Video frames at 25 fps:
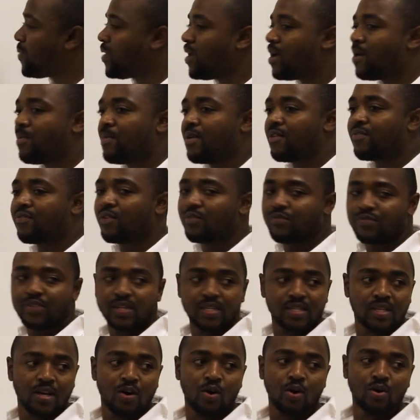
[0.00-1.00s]
PMF of
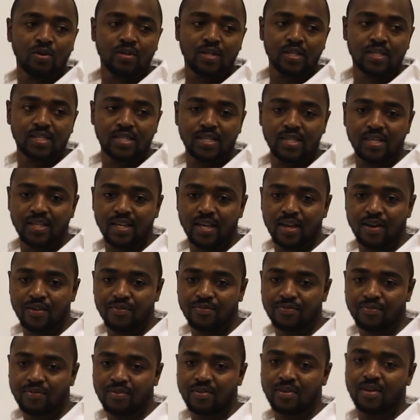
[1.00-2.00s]
this or the
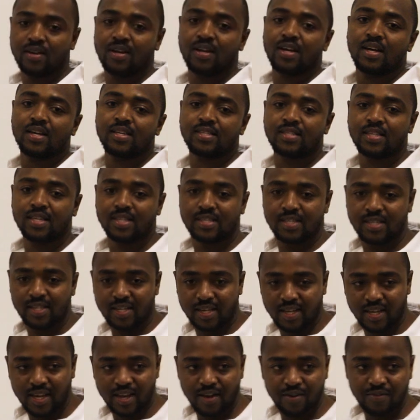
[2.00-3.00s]
CDF? Is the
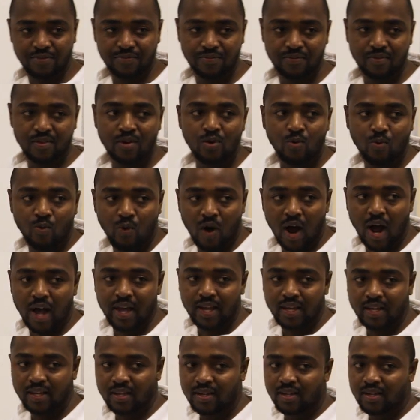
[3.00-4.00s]
CDF
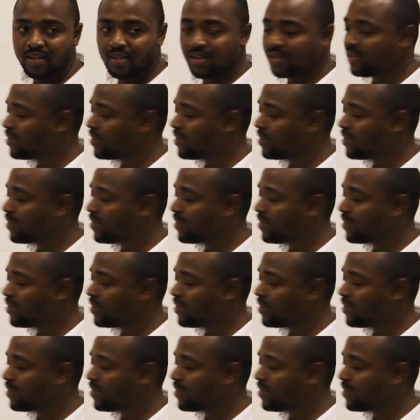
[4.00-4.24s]
y?